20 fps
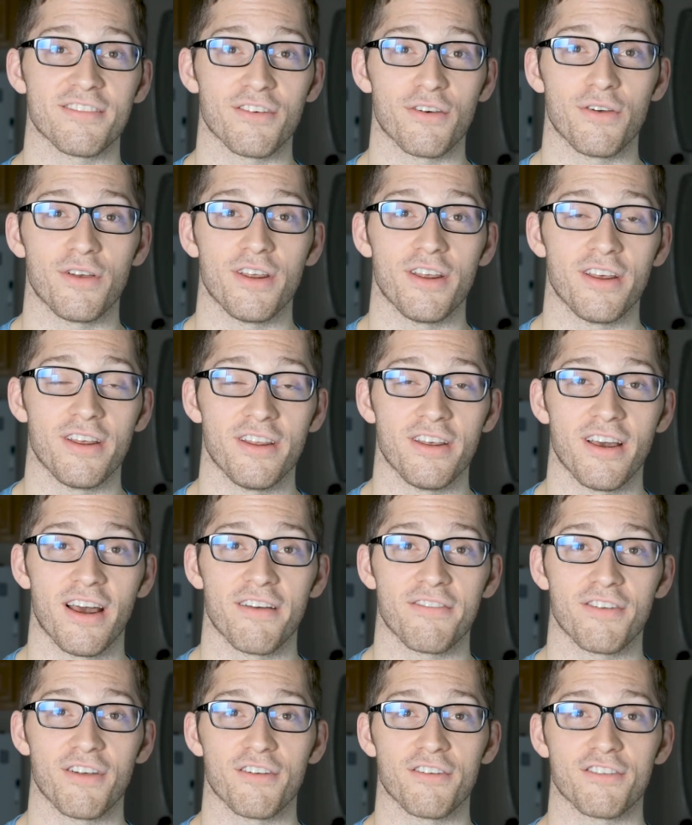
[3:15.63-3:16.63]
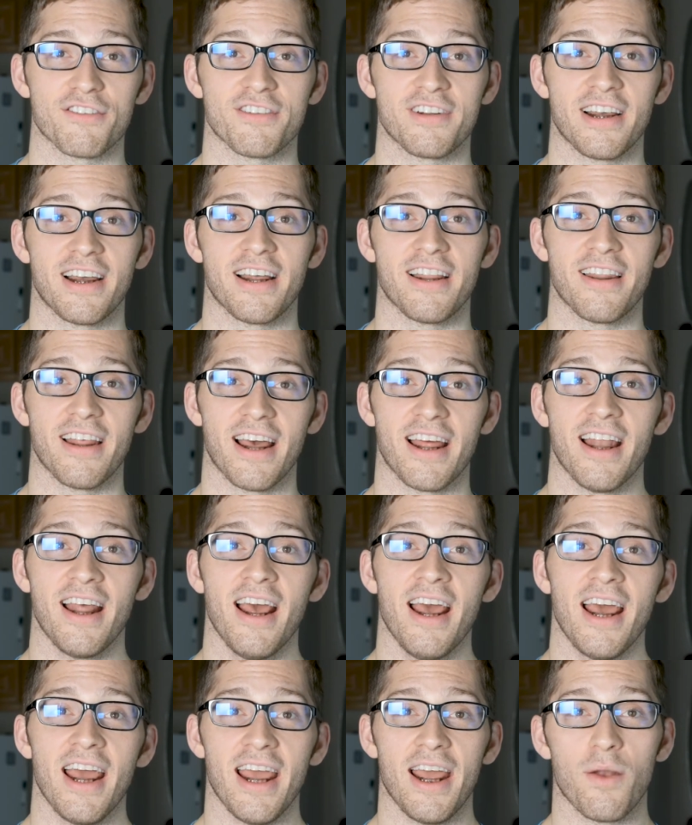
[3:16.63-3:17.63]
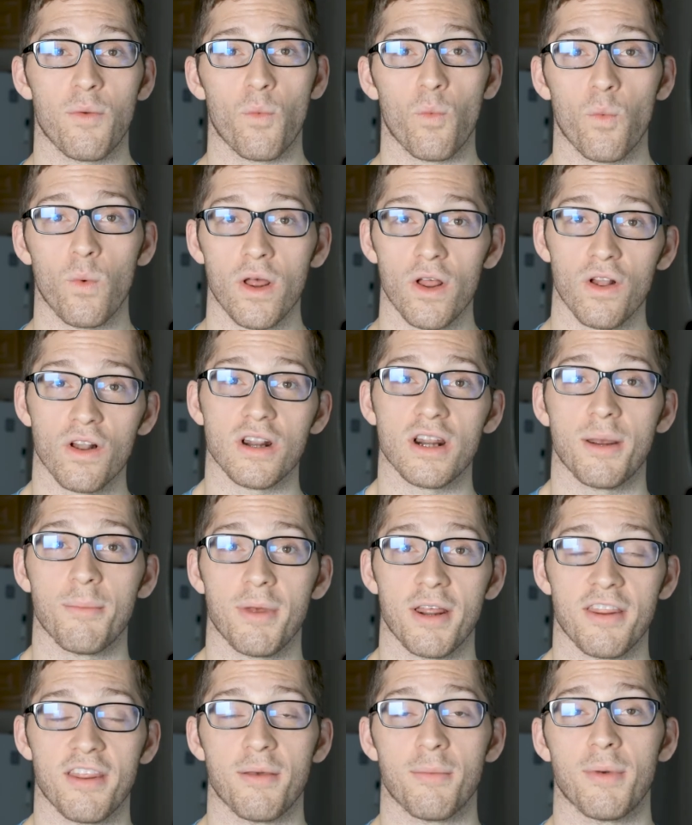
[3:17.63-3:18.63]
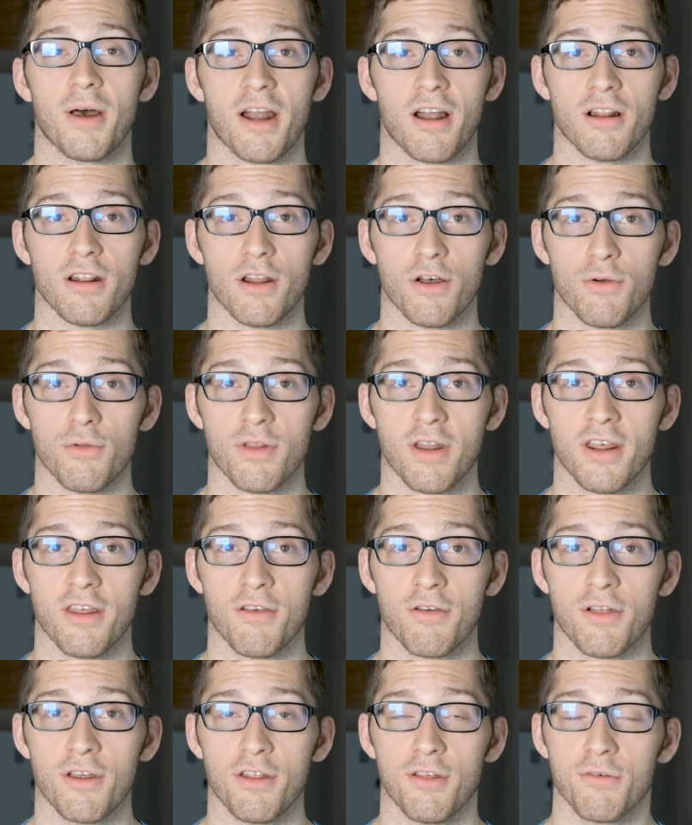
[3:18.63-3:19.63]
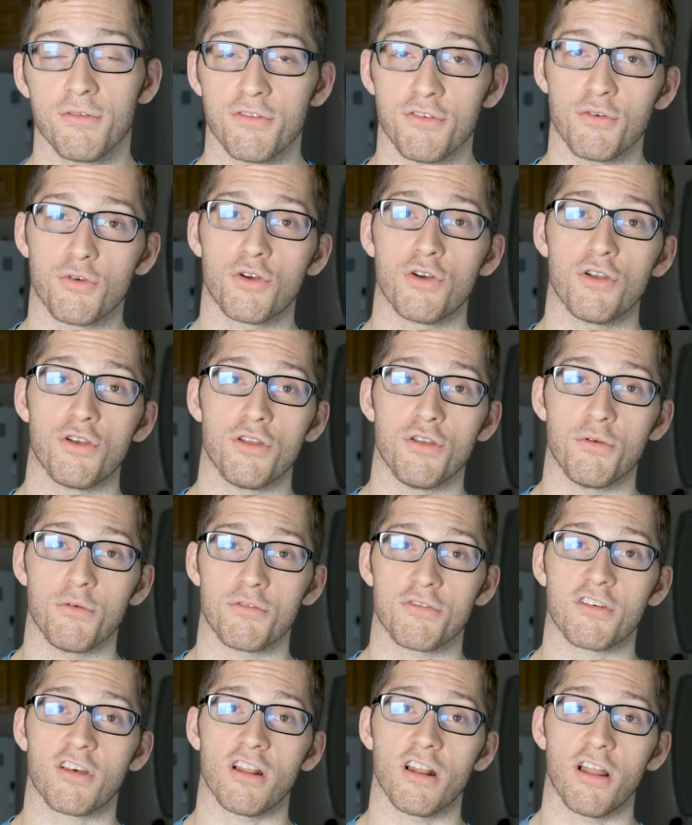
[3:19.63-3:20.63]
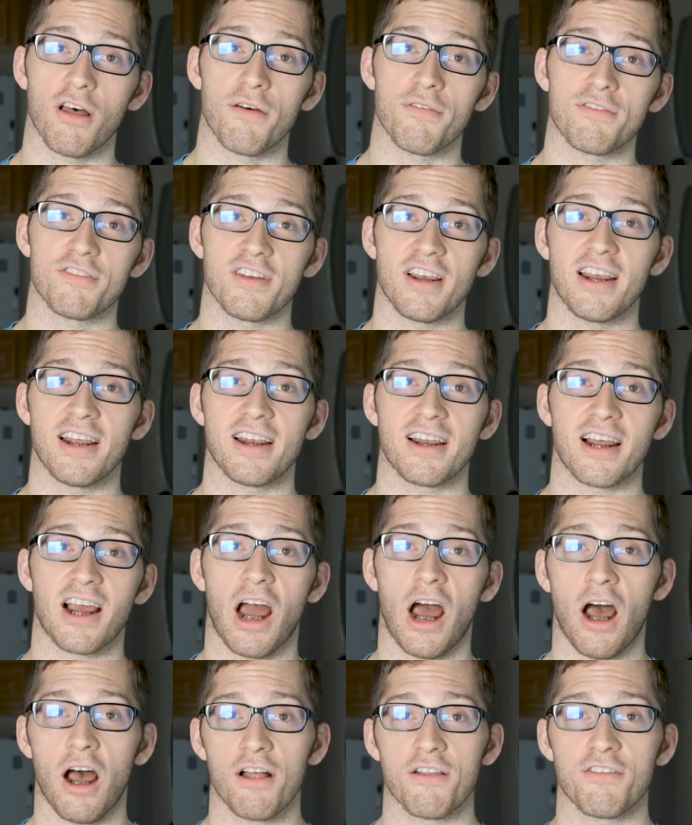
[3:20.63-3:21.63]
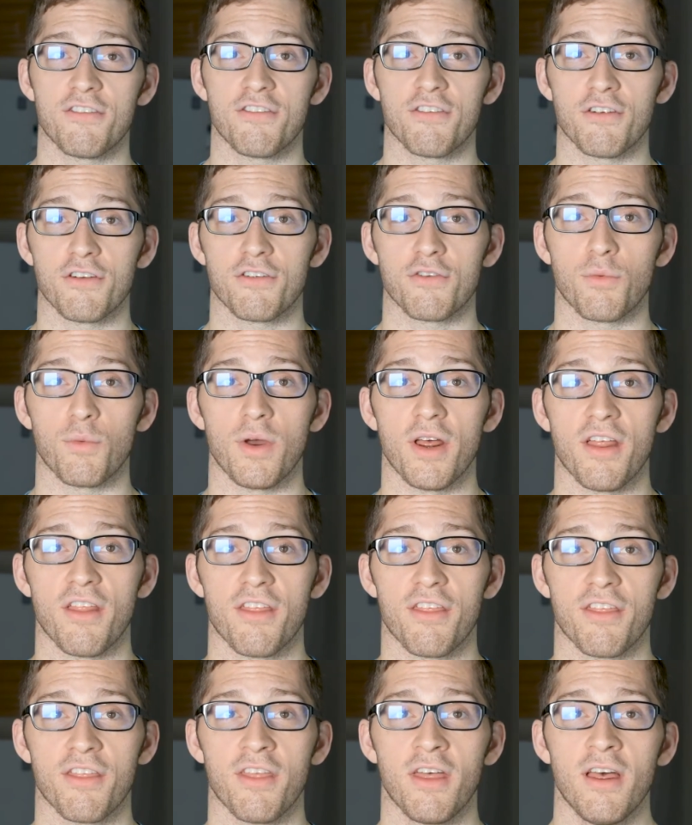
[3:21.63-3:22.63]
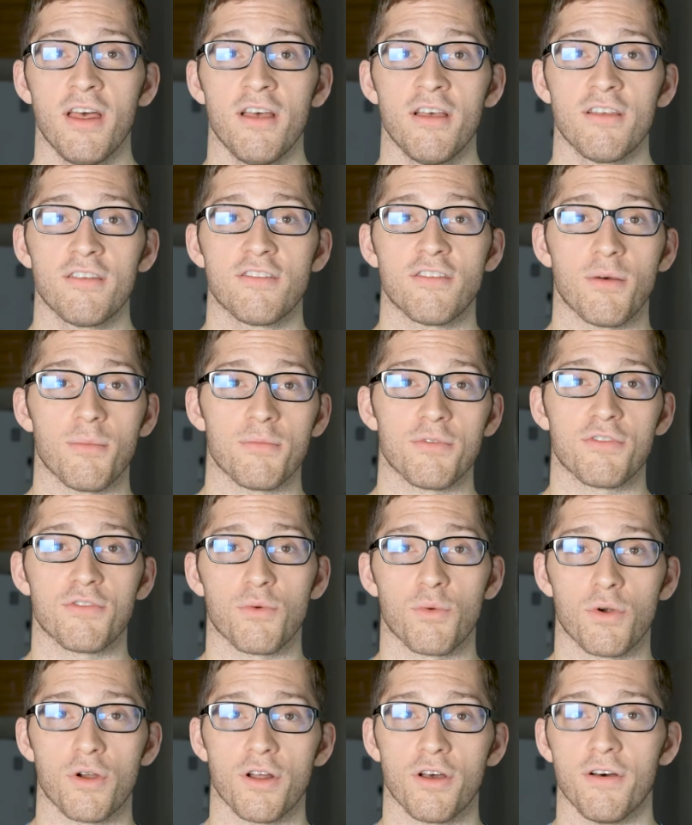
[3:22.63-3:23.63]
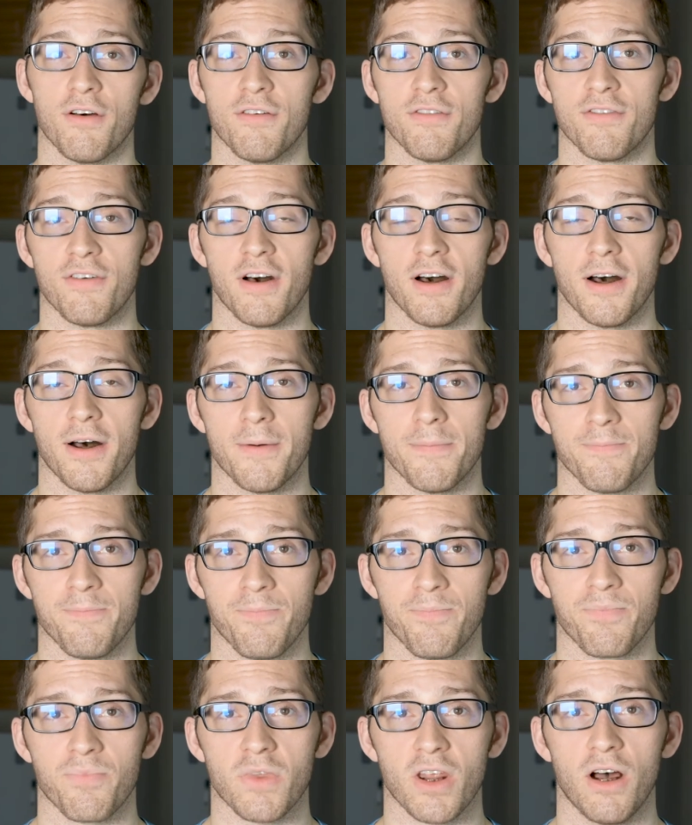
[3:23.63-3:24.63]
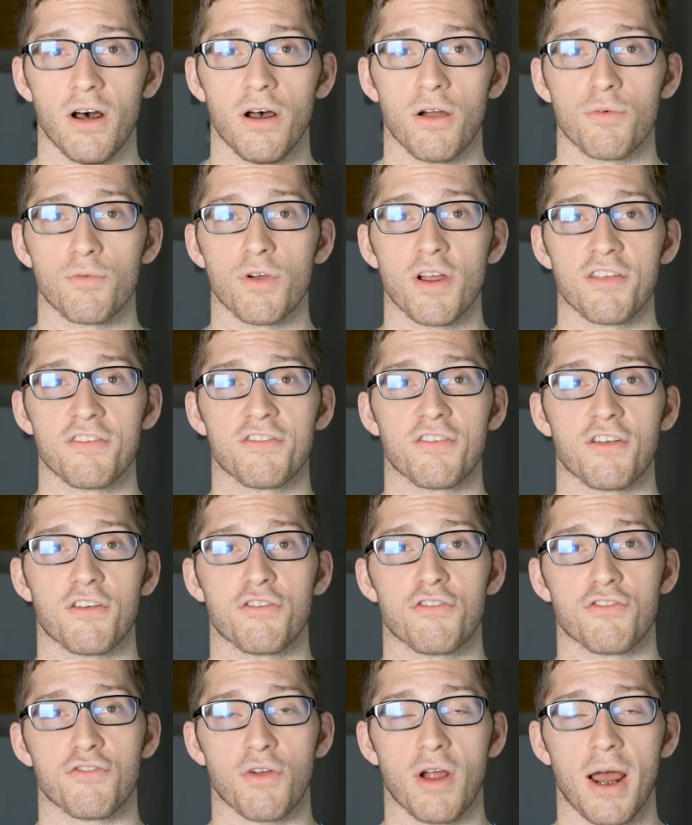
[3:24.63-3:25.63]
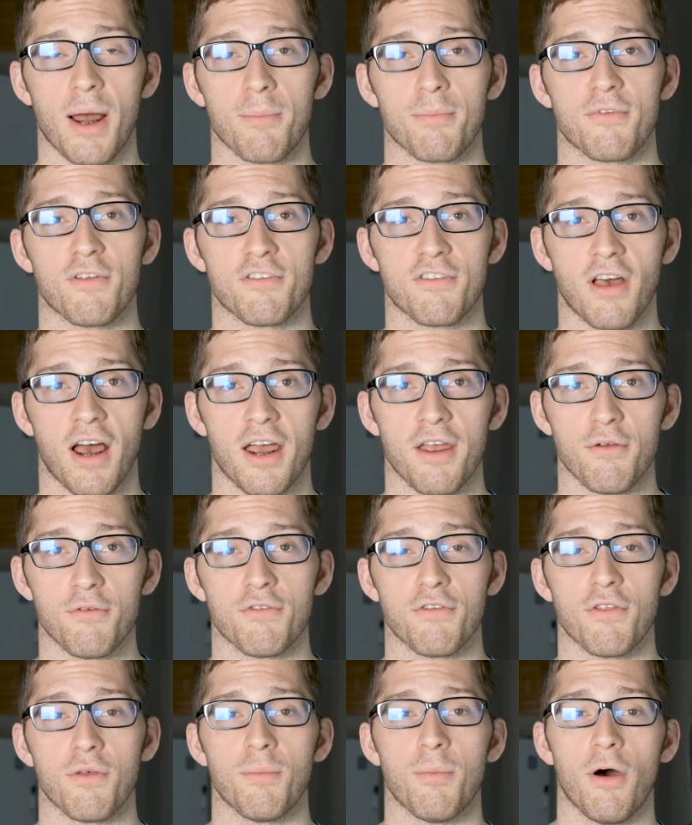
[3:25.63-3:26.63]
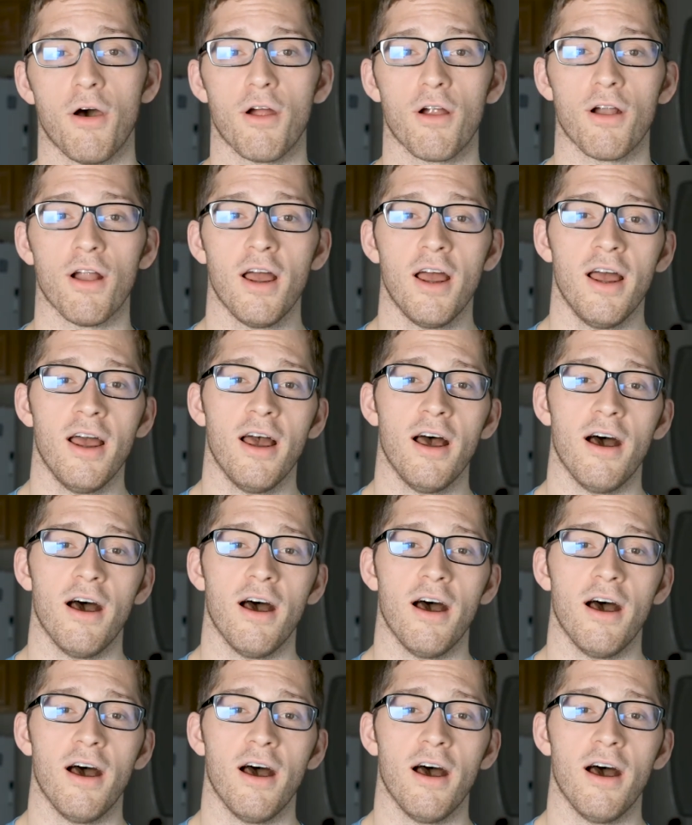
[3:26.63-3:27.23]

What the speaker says: So you have to understand that it will limit the amount of load that you can use. You could use gloves in concert with some sort of wrist strap to tie you to the bar.